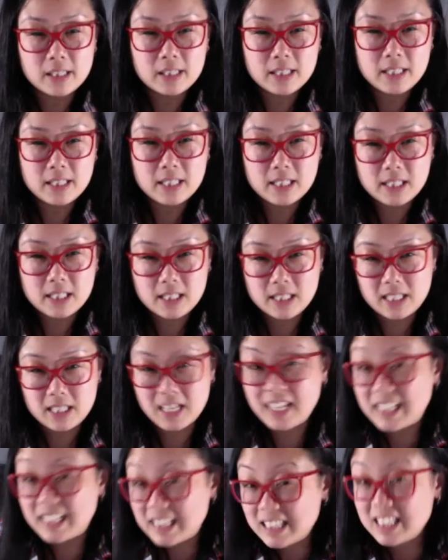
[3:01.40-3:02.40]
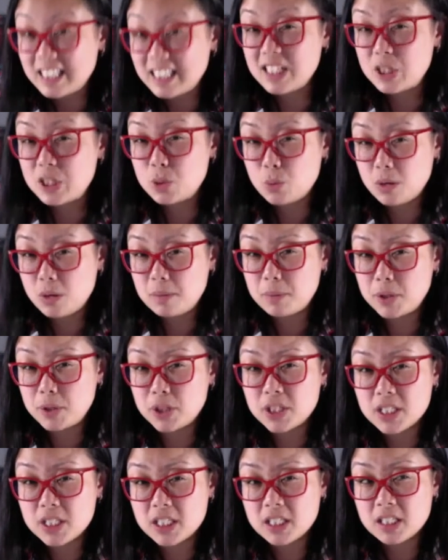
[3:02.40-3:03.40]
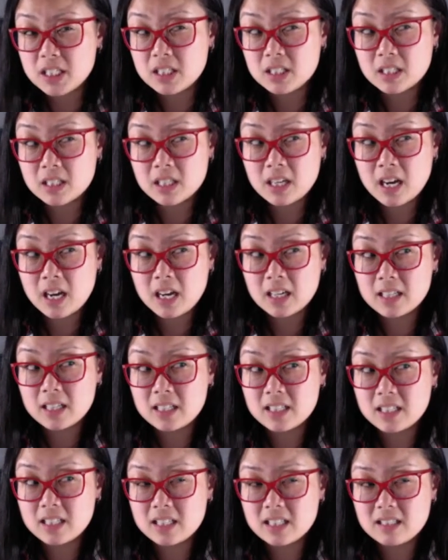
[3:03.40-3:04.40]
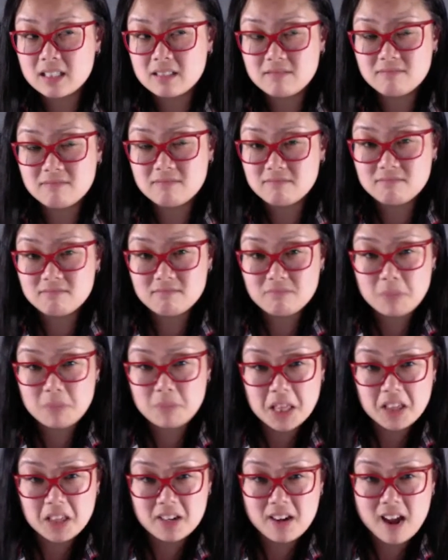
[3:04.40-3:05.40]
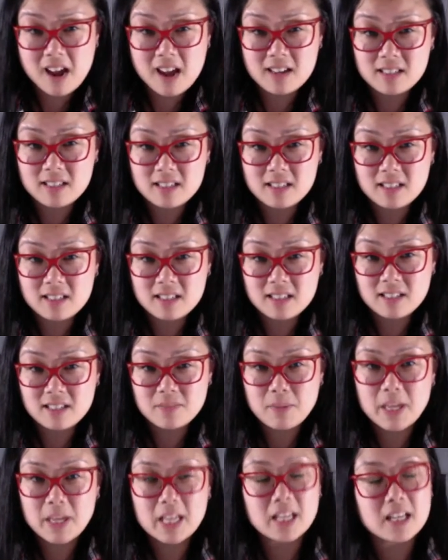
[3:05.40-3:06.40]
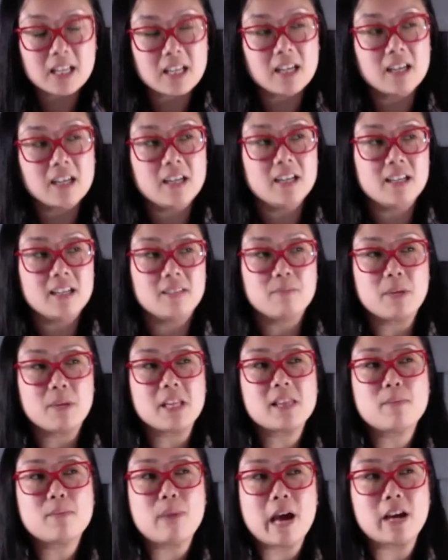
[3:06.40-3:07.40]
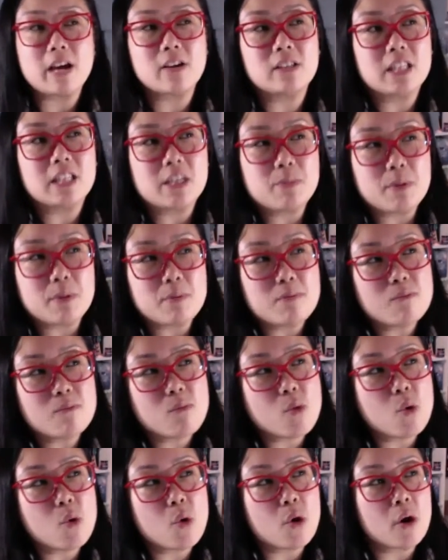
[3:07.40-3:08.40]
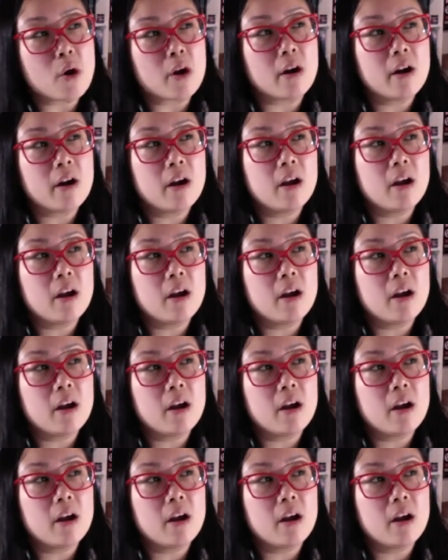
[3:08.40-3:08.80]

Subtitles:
least one person to kind of just meet their end, make the battle a little bit more